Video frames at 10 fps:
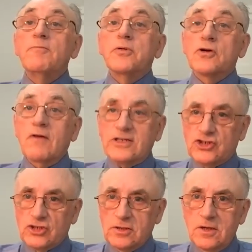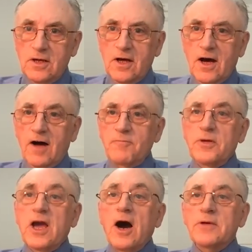progression, of
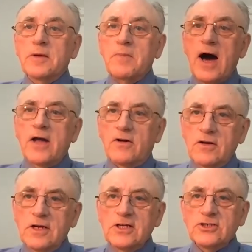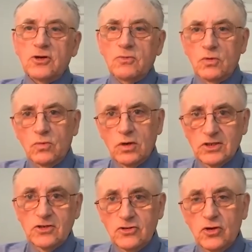becoming modern. So
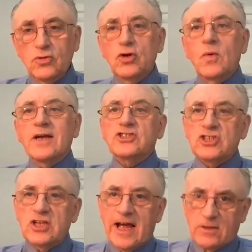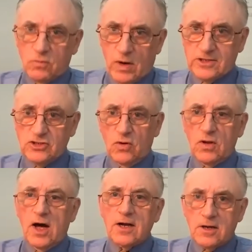you want to select what is no
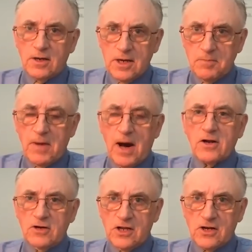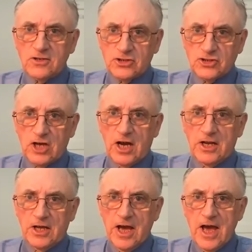longer modern in our
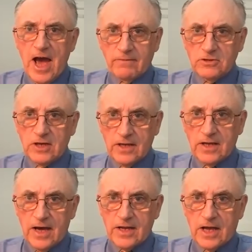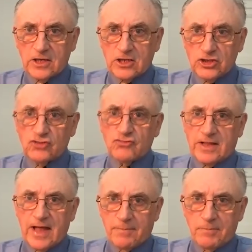society and
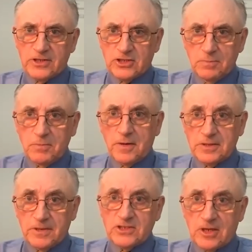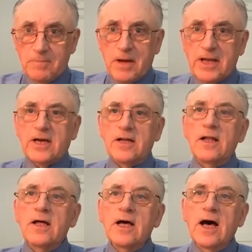constrict that by some
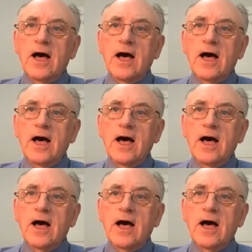medical